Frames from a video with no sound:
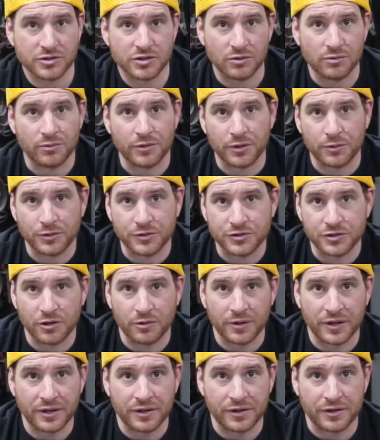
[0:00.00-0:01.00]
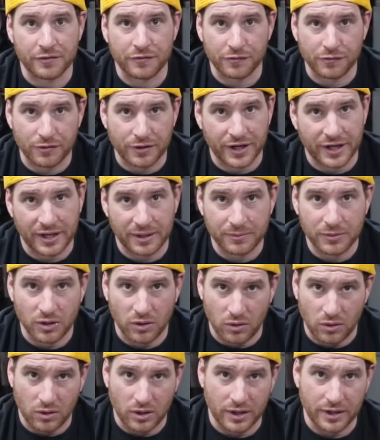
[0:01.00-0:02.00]
So when we were doing the frame
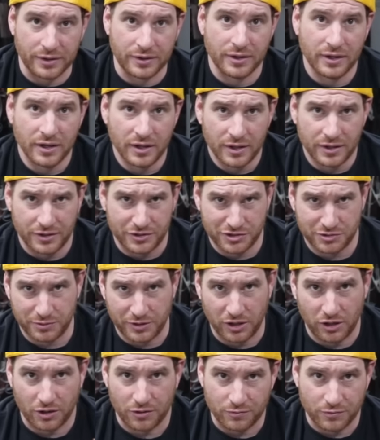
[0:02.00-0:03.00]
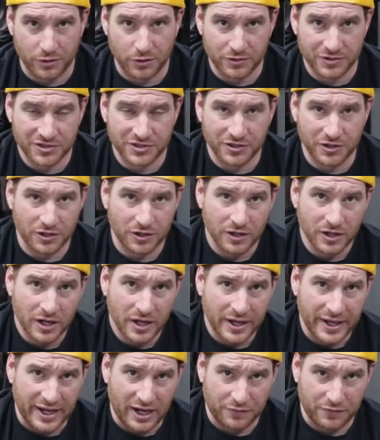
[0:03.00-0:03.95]
on the Sweetheart Roadster,